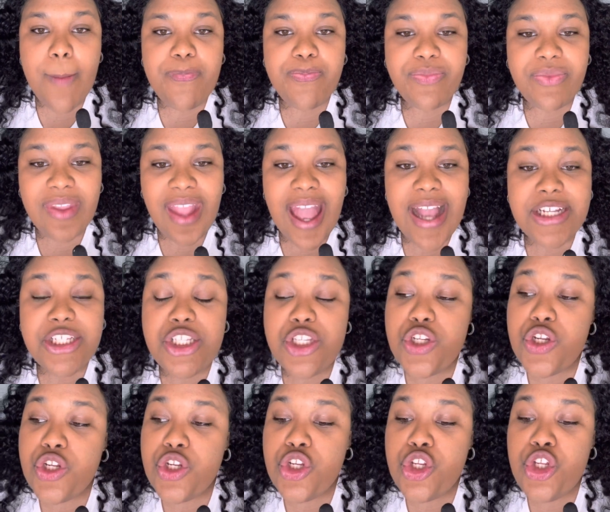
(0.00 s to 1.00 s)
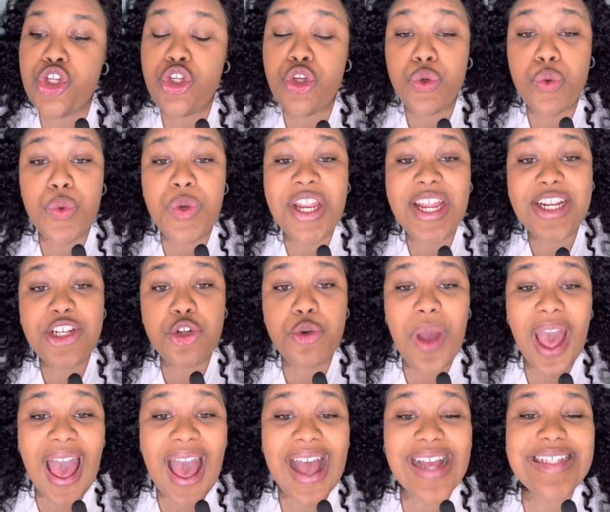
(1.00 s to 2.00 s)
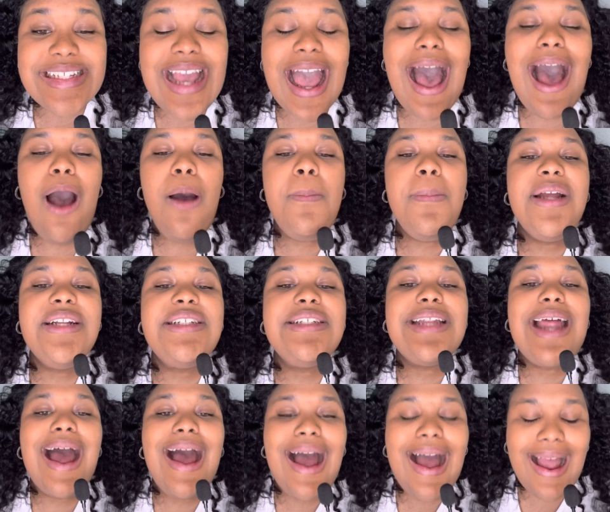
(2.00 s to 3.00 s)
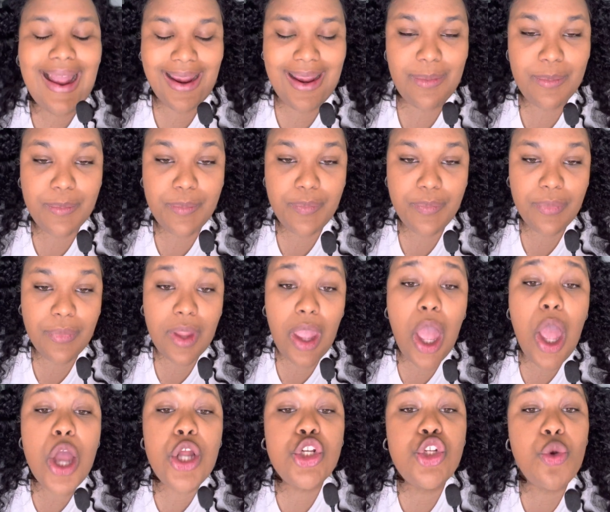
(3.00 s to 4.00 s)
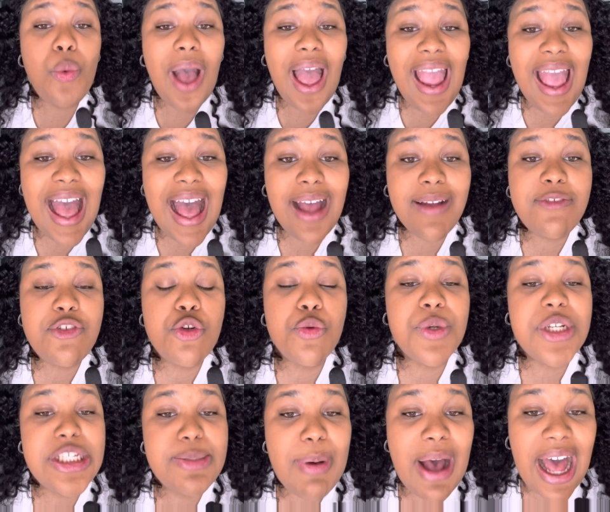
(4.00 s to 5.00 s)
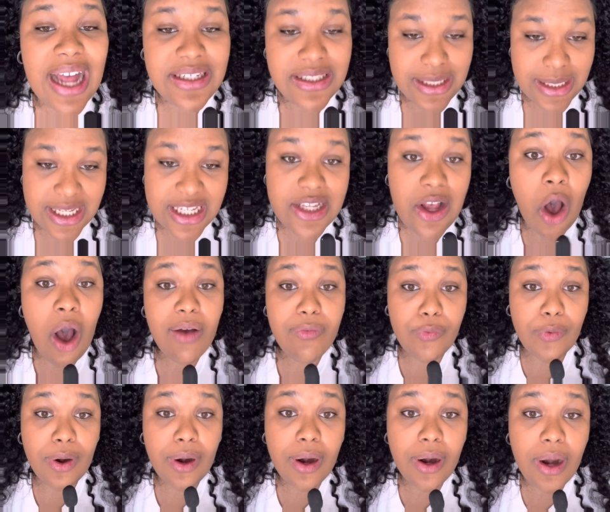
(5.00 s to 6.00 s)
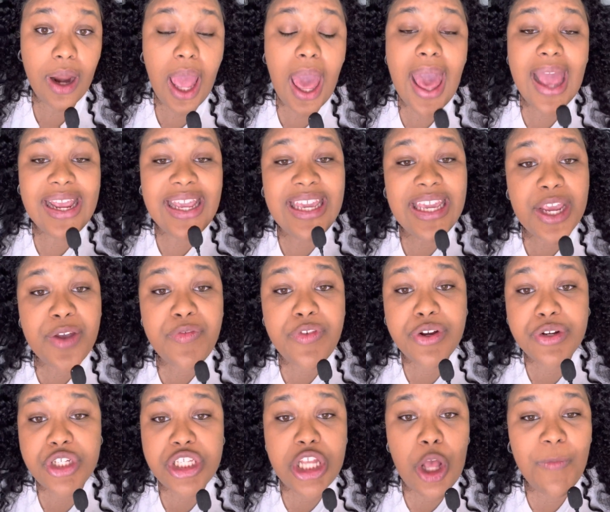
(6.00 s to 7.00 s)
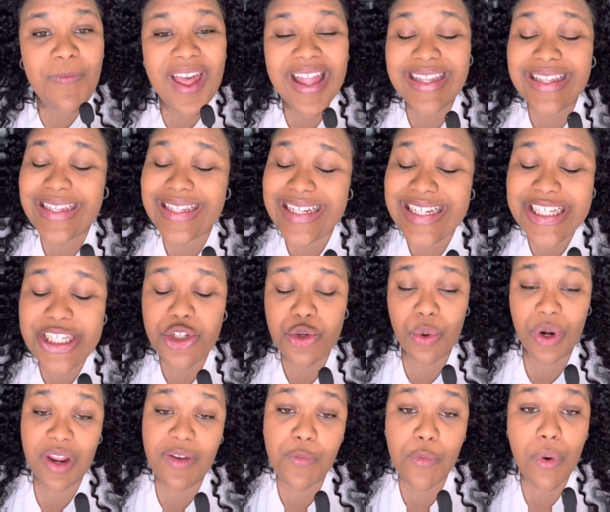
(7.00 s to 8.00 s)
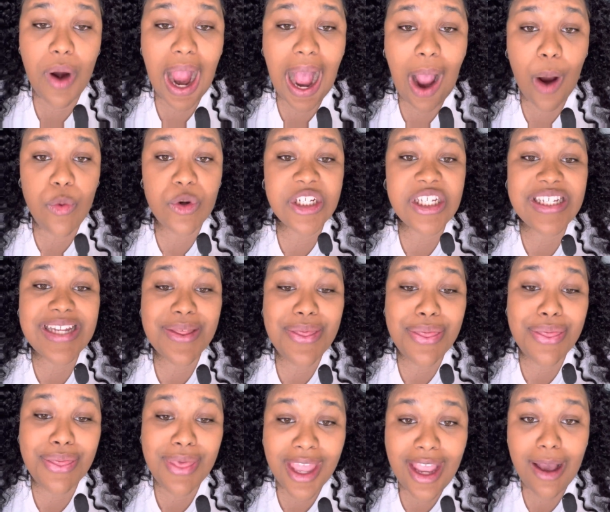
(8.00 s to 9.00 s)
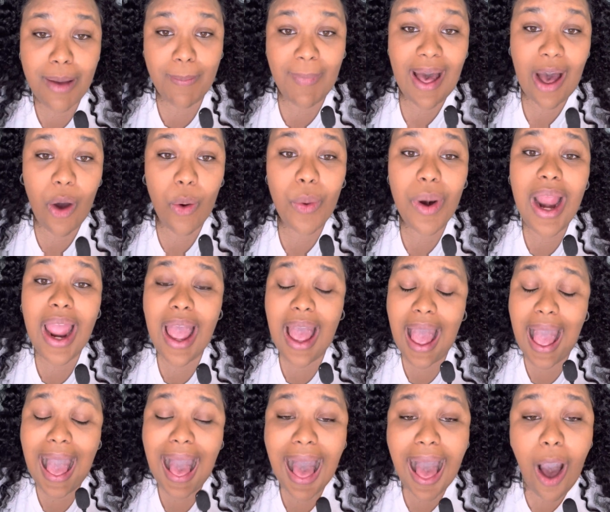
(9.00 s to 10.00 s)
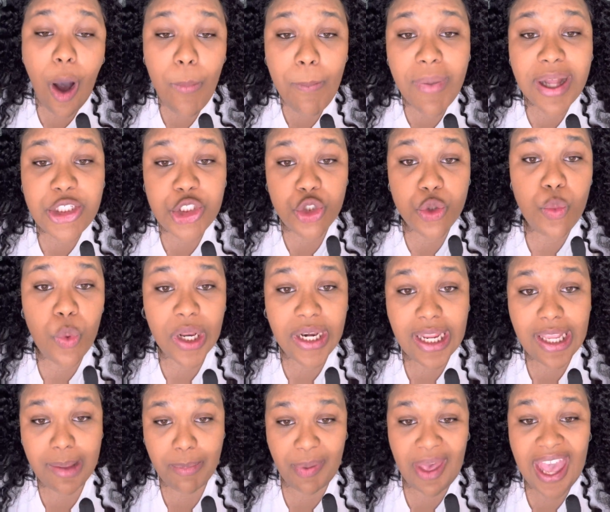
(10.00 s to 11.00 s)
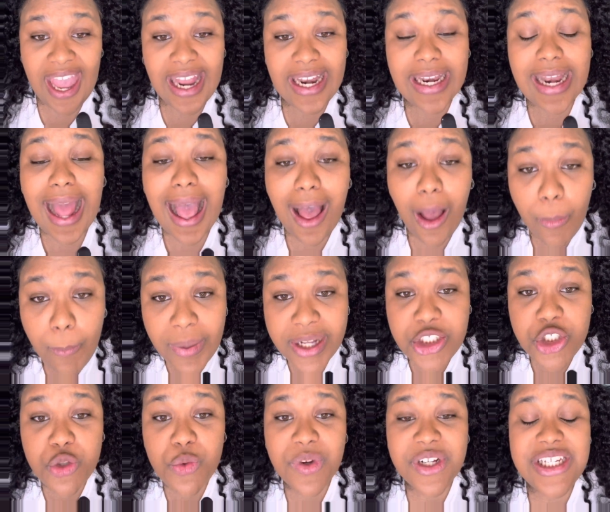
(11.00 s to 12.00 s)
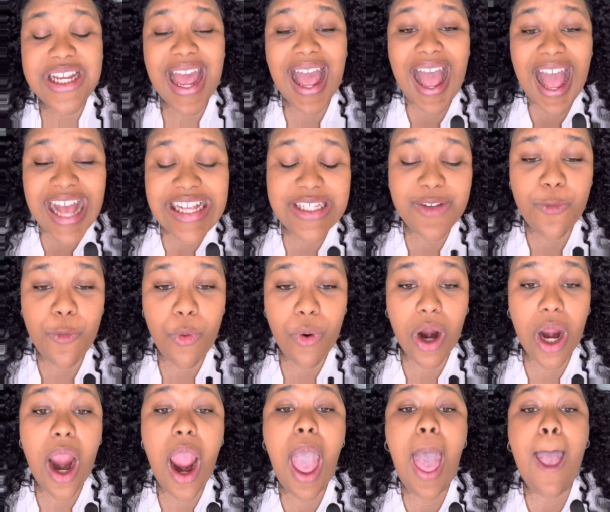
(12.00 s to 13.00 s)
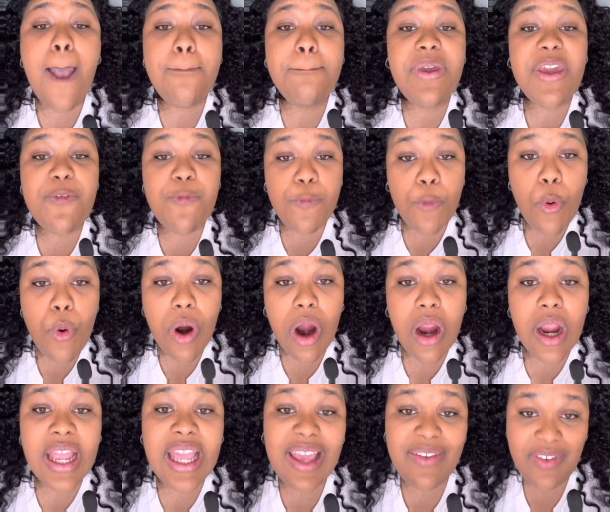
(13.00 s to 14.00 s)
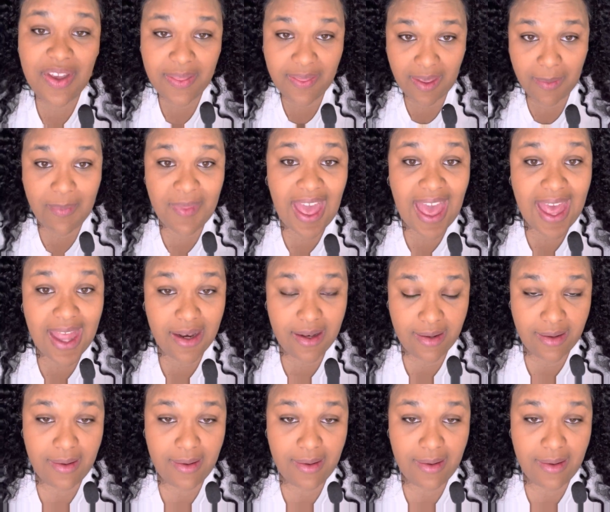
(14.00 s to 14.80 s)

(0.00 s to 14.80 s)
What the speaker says: Next, you need to ask, how much time do I have to respond to this offer? Give yourself at least 24 hours to think about how much you want to get paid and how much you want to ask for before giving them that